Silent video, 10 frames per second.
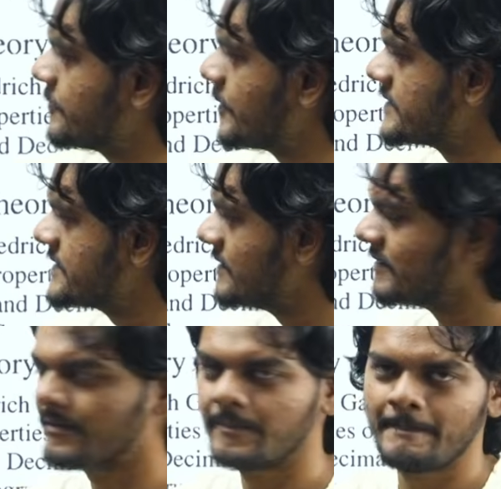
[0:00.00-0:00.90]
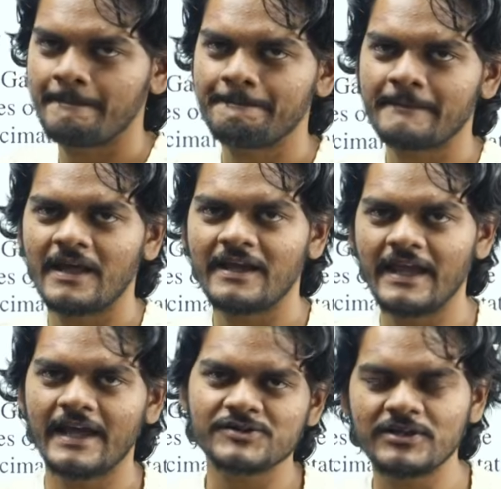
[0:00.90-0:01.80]
person,
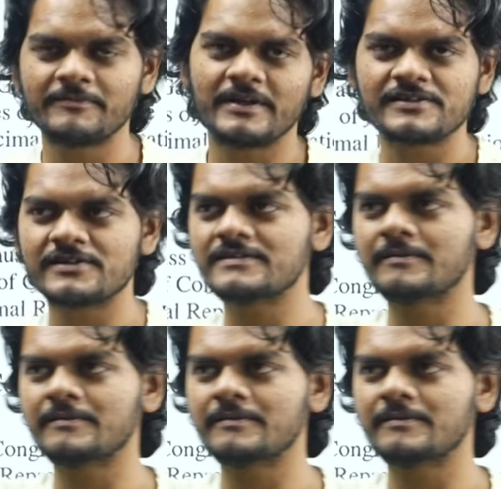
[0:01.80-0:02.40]
he actually mentions